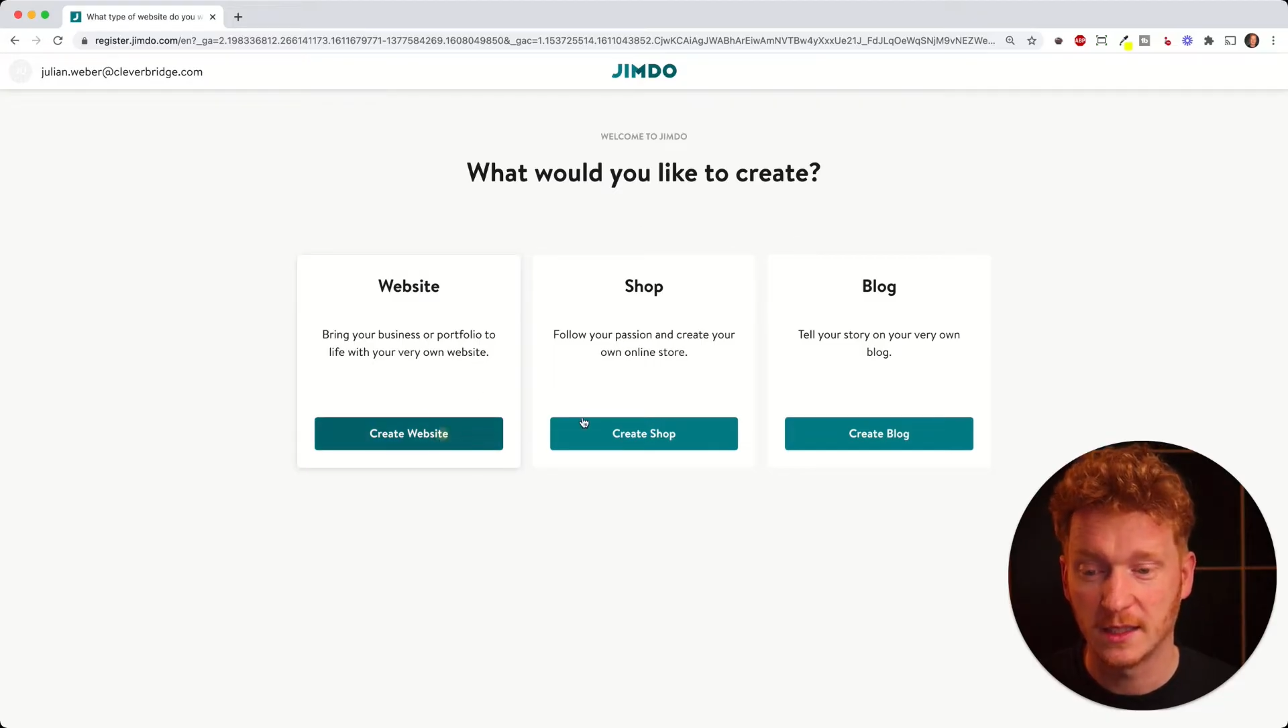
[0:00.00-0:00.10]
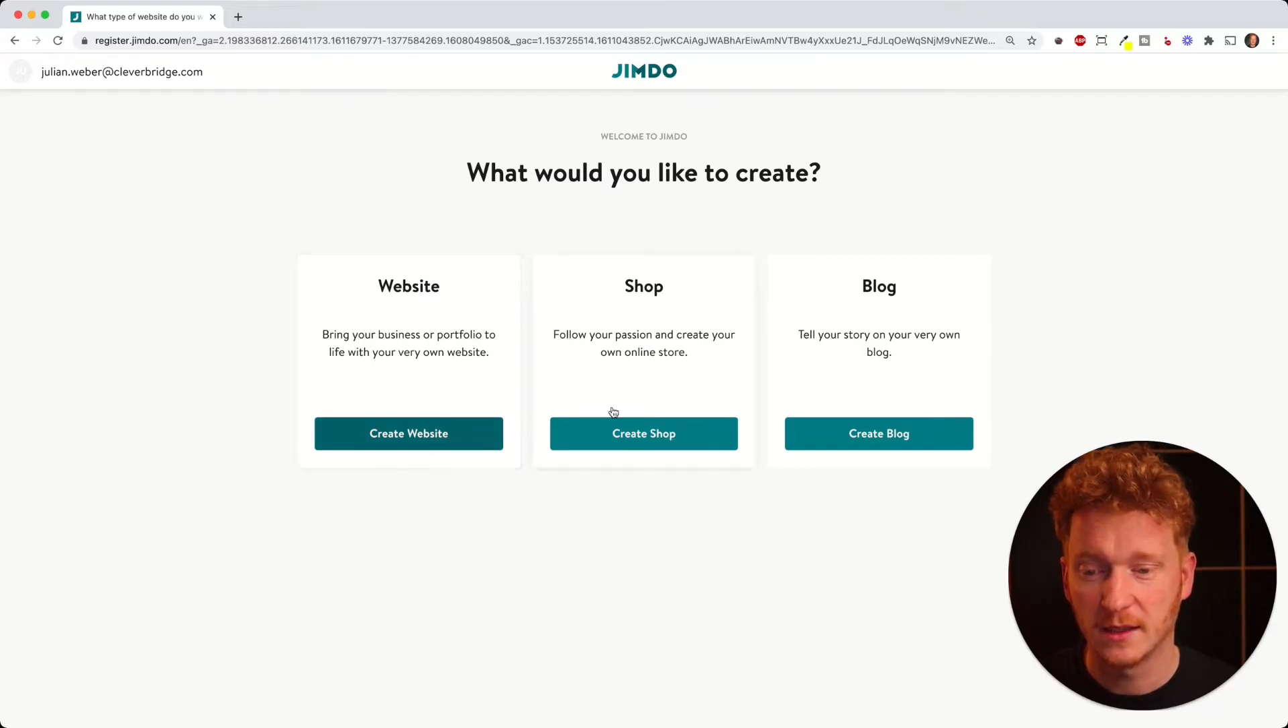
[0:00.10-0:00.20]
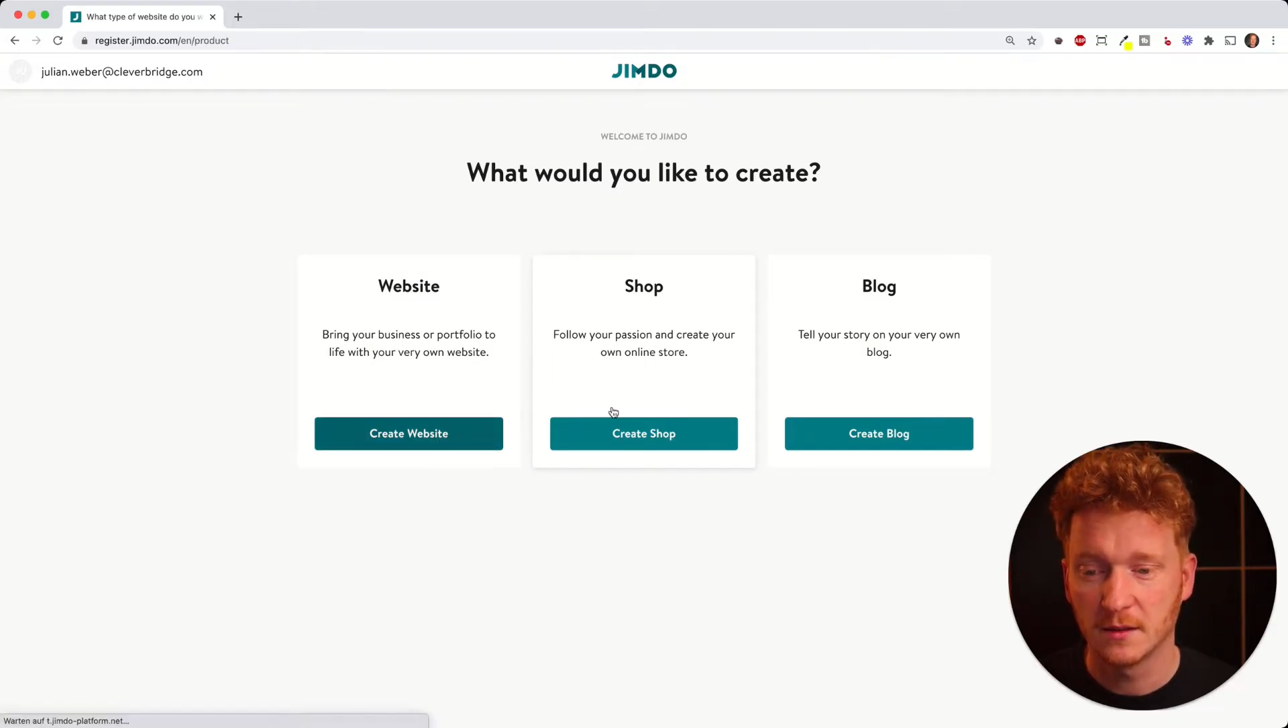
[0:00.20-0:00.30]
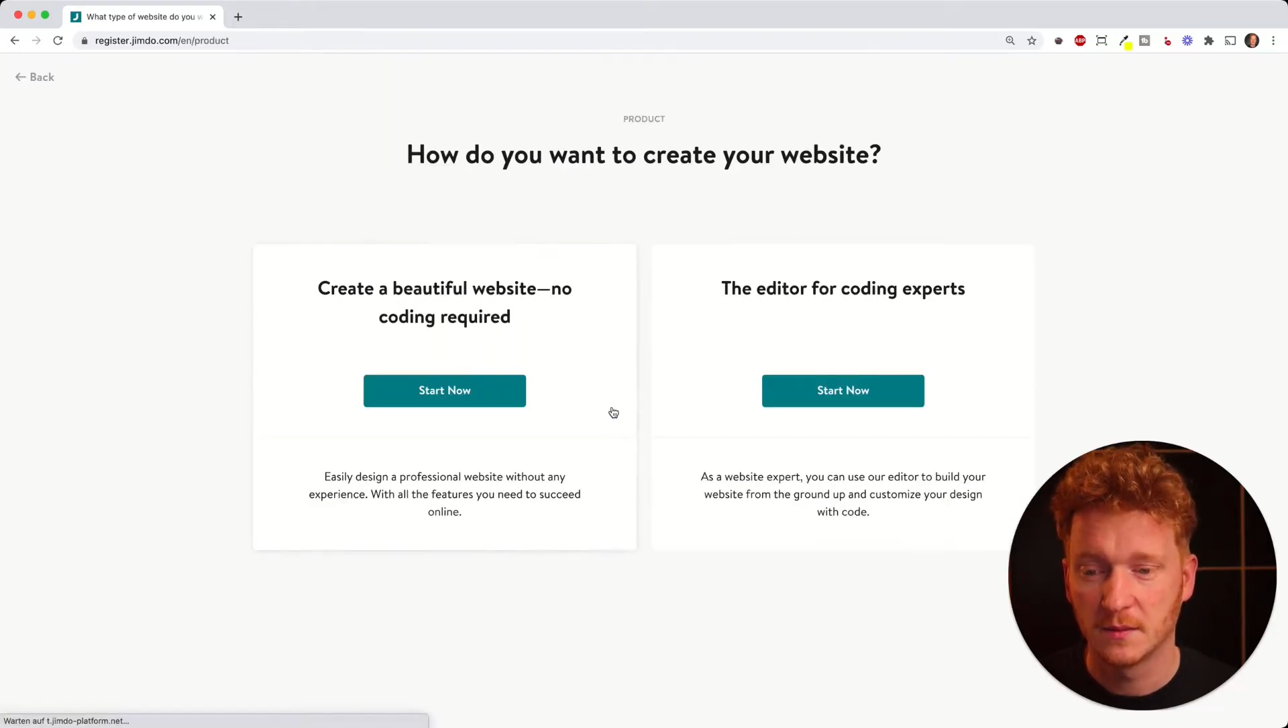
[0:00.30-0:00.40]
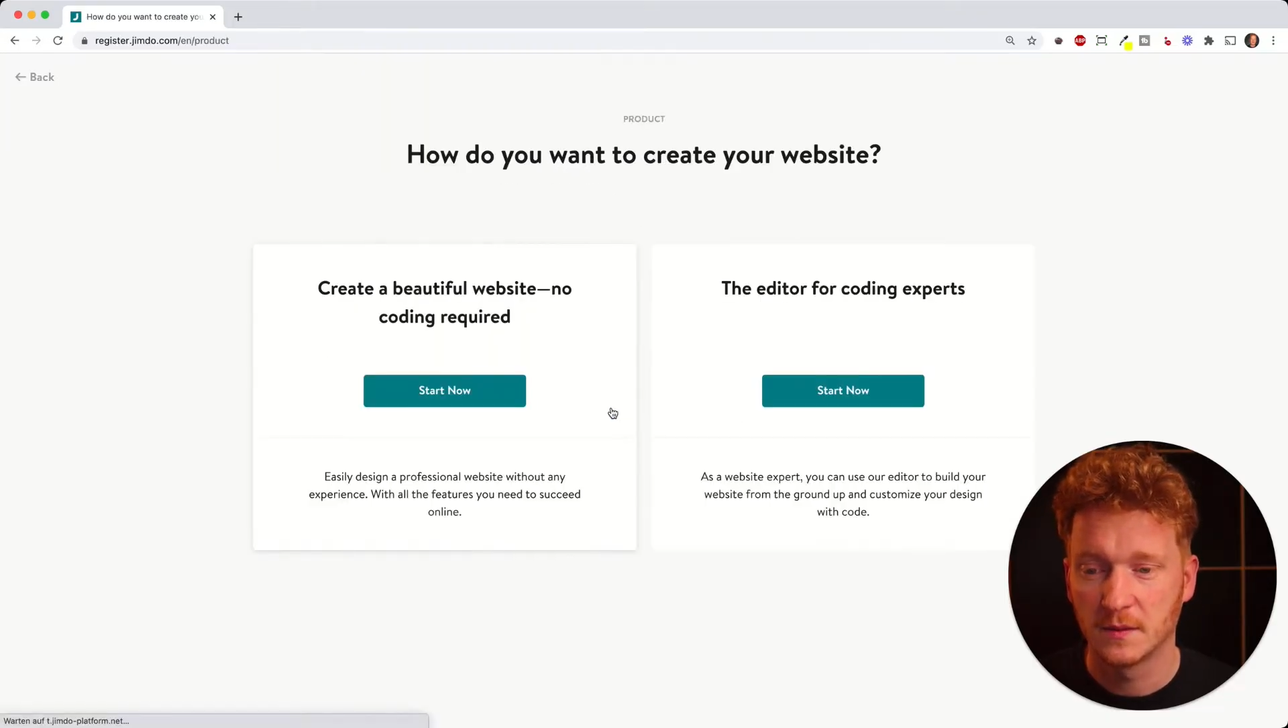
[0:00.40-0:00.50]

here.